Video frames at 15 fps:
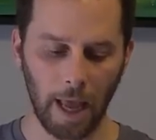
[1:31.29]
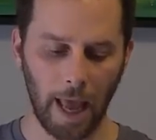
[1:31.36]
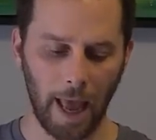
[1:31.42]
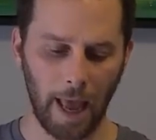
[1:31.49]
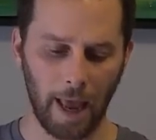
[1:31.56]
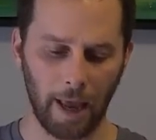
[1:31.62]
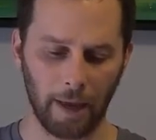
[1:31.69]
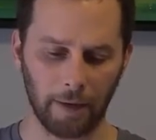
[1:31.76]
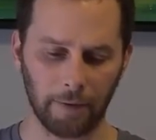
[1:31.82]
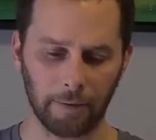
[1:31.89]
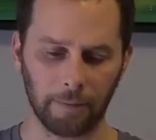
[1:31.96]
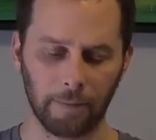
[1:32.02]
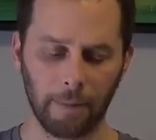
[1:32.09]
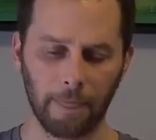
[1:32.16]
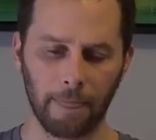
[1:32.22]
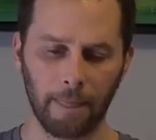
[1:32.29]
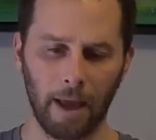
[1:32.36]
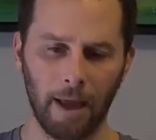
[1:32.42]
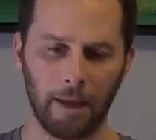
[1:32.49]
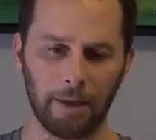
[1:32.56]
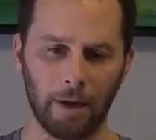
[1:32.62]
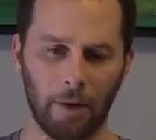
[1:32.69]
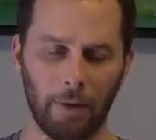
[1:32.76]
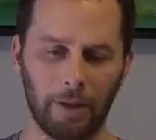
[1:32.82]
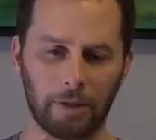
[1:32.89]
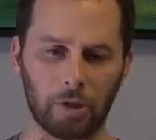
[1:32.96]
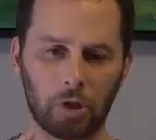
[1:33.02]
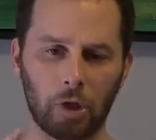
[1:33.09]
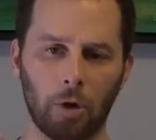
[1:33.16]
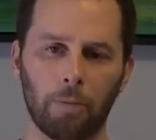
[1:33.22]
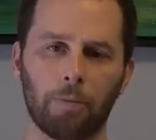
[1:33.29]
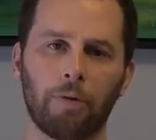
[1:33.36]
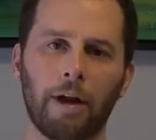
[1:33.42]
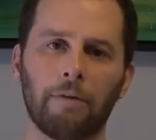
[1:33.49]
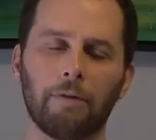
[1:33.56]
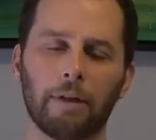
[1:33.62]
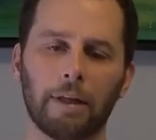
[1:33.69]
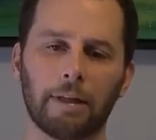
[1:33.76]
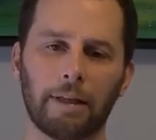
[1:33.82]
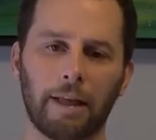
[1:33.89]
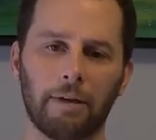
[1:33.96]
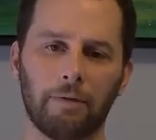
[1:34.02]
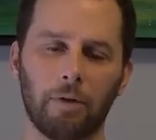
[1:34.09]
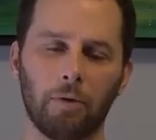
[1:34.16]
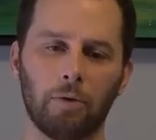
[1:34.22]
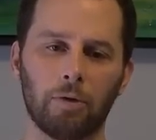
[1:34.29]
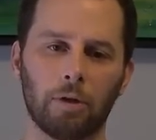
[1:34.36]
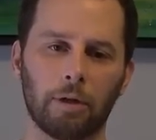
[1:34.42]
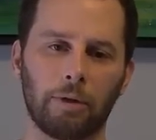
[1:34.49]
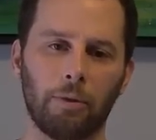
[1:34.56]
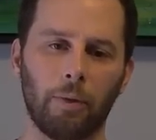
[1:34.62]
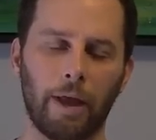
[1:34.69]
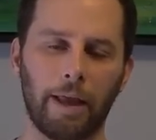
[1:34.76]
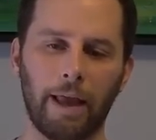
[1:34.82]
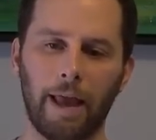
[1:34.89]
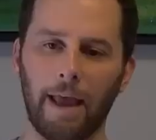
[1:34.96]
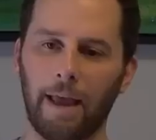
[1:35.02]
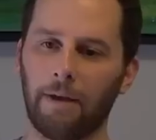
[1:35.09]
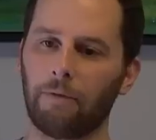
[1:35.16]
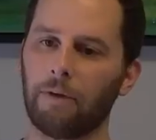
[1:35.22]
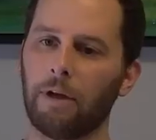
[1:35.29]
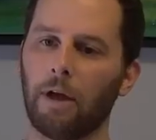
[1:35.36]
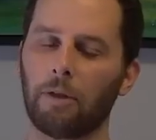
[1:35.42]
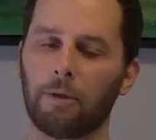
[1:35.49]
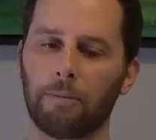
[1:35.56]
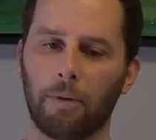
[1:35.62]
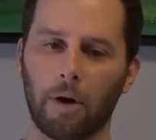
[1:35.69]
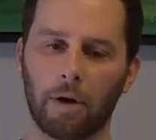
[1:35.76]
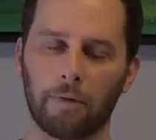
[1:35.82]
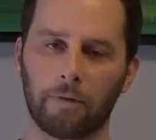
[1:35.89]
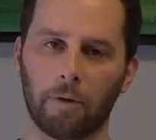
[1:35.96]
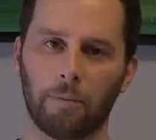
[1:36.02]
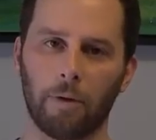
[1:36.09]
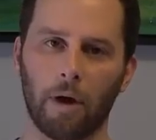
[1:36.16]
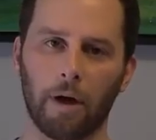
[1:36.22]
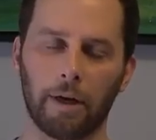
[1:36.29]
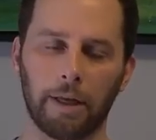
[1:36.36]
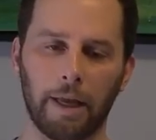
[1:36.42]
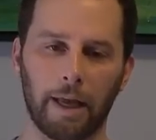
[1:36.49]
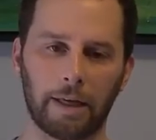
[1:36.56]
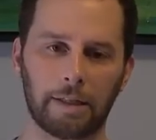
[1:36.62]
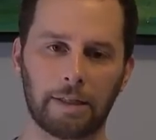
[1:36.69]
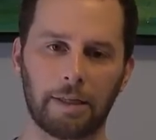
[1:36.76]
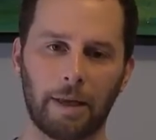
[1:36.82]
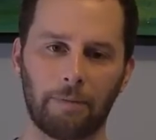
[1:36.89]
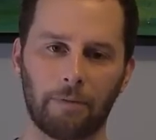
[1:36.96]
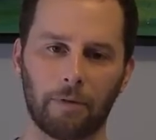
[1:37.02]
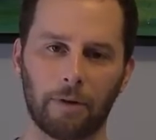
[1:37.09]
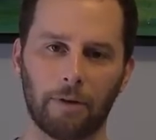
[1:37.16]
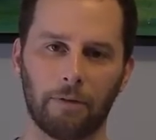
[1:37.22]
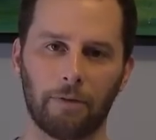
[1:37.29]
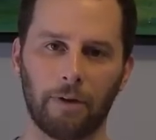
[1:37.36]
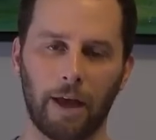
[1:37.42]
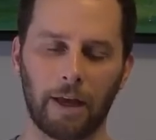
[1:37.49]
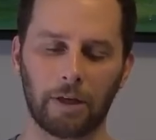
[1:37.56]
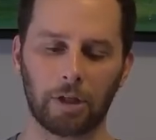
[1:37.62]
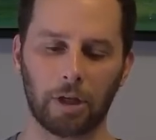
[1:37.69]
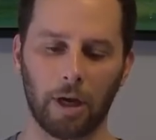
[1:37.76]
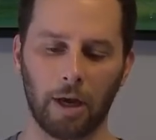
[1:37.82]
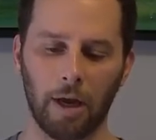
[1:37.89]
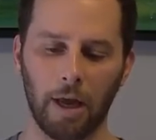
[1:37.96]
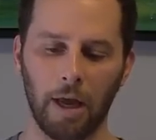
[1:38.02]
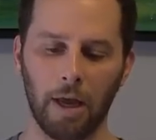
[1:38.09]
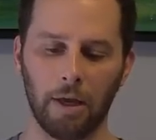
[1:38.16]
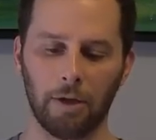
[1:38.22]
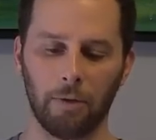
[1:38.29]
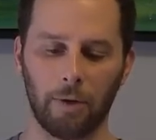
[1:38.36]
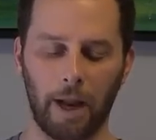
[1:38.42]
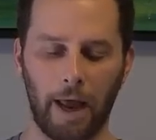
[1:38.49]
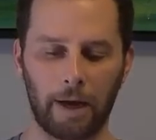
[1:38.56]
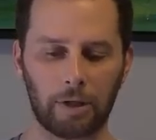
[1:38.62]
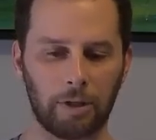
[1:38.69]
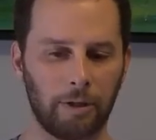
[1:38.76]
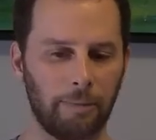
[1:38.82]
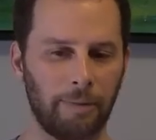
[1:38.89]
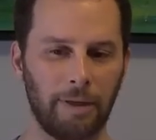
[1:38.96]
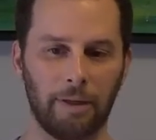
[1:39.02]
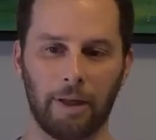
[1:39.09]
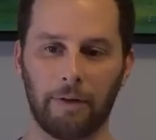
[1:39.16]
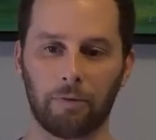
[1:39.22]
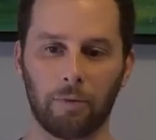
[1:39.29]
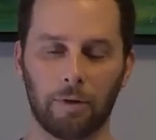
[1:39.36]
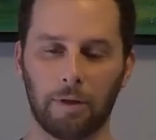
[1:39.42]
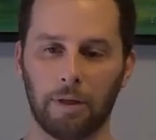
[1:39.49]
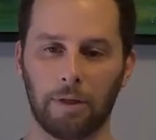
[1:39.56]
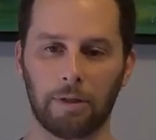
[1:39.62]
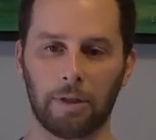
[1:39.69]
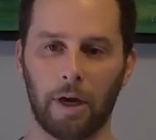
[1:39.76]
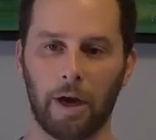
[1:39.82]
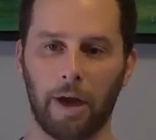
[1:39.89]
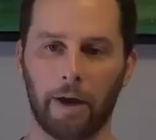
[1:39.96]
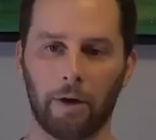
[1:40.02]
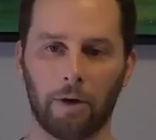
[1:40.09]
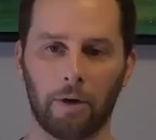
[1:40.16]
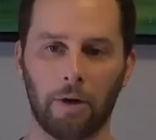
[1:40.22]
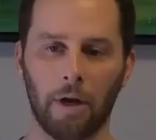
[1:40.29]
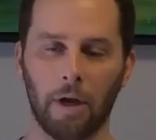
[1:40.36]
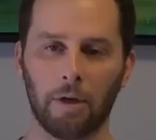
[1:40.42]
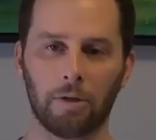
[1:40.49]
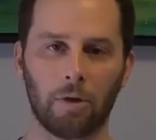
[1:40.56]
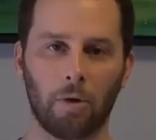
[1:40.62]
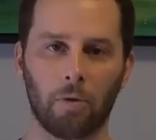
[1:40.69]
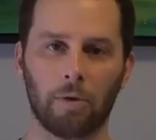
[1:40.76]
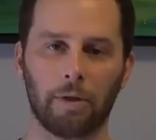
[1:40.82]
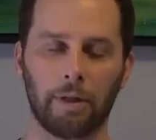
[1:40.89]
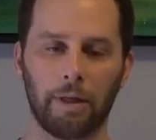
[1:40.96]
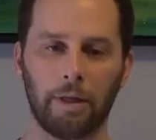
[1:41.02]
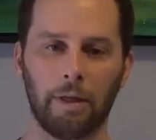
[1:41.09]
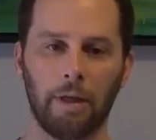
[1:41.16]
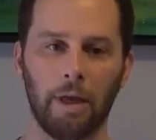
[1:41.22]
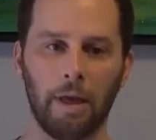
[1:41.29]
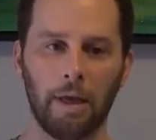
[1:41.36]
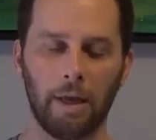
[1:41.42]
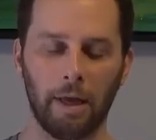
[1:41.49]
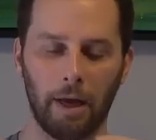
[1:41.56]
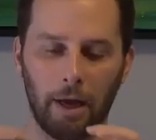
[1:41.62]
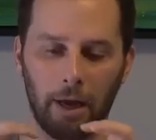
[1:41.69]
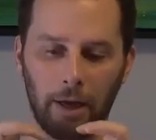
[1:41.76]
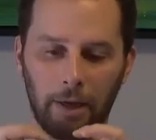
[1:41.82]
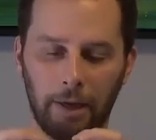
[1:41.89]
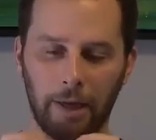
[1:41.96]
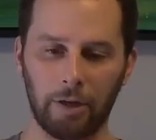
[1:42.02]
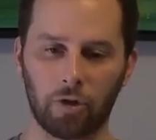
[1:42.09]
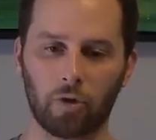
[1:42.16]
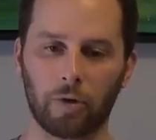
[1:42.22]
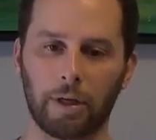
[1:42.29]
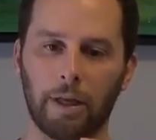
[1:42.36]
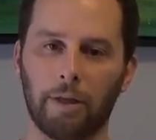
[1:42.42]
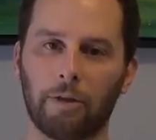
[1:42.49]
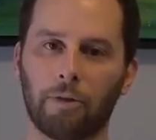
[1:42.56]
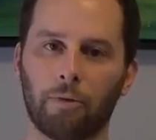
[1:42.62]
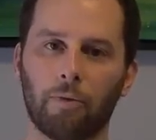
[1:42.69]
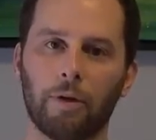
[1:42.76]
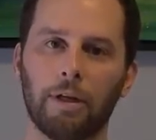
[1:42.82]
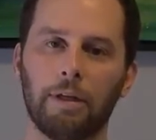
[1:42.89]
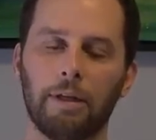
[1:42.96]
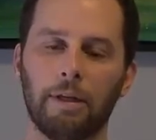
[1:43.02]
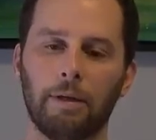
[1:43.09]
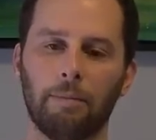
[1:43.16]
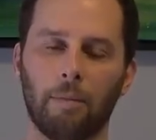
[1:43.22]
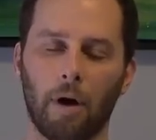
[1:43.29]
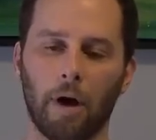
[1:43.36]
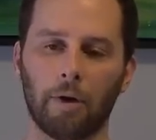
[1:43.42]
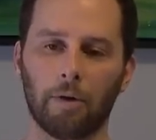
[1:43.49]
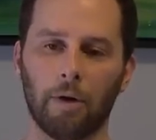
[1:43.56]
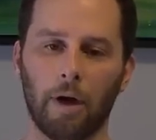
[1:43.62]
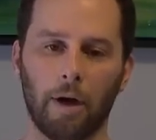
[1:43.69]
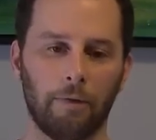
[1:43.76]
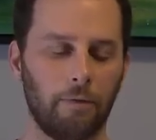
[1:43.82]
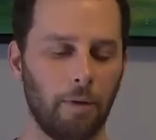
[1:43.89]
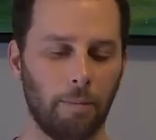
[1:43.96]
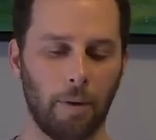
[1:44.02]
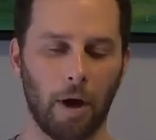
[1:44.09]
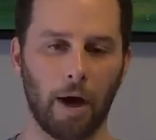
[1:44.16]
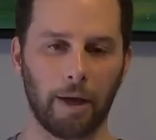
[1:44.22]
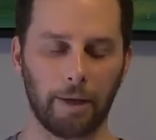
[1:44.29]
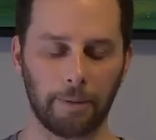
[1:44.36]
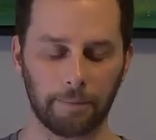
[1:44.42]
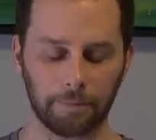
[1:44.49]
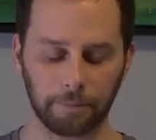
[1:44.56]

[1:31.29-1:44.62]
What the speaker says: And, you know, it's so prevalent that if you took away every other part of your body except for the fascia, you would actually be left with an entire, totally intricate 3D model of the body.